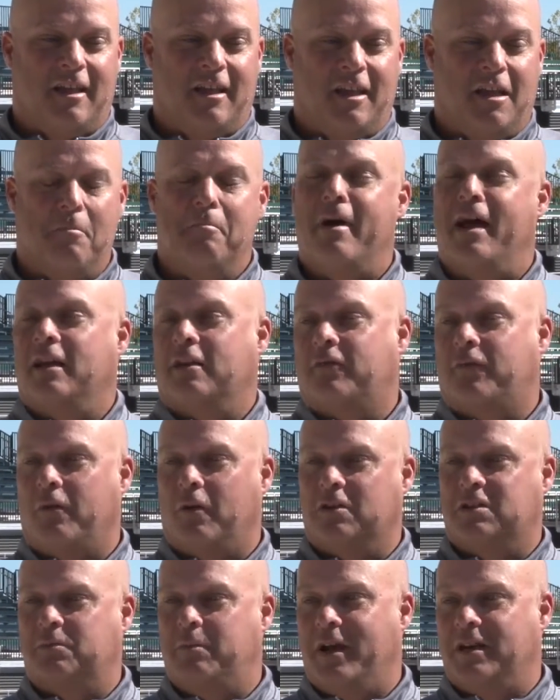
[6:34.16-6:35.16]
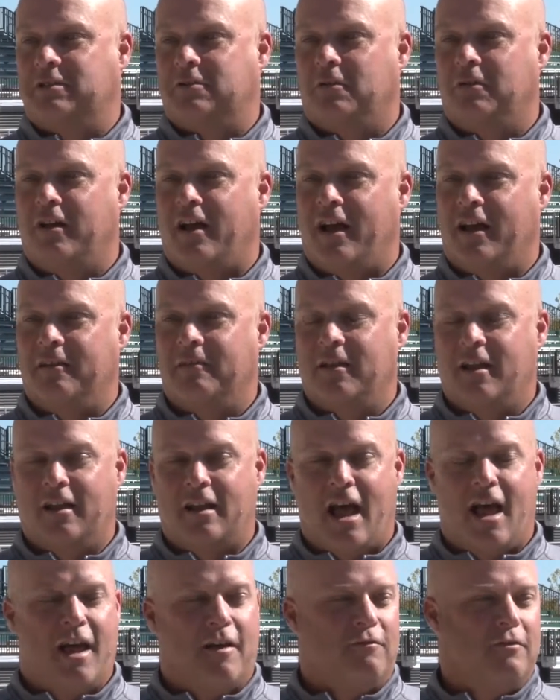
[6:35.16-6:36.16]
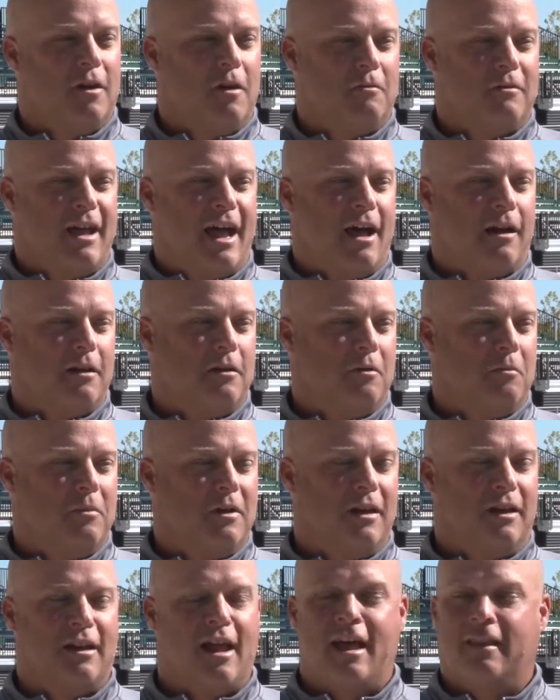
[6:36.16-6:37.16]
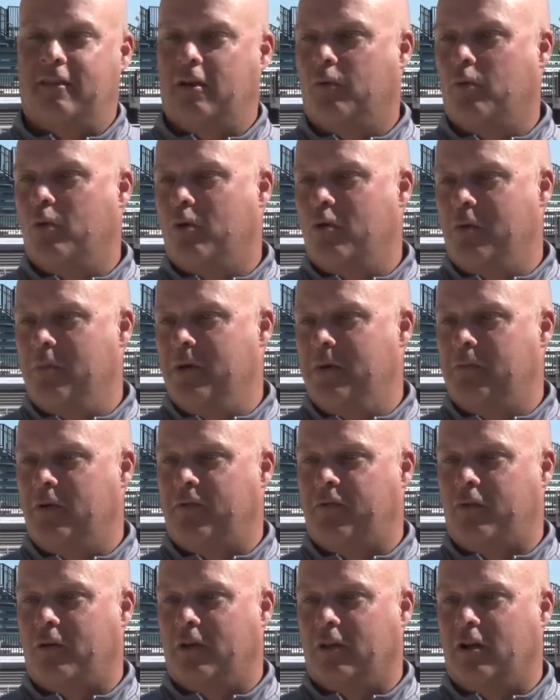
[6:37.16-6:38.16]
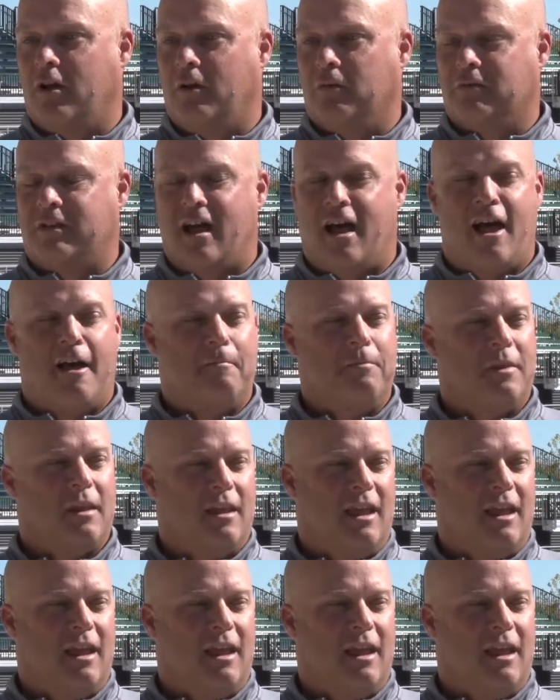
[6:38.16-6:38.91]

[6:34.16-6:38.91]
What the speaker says: it makes for a special night. And I have no doubt it'll be a night that we'll remember for a long time.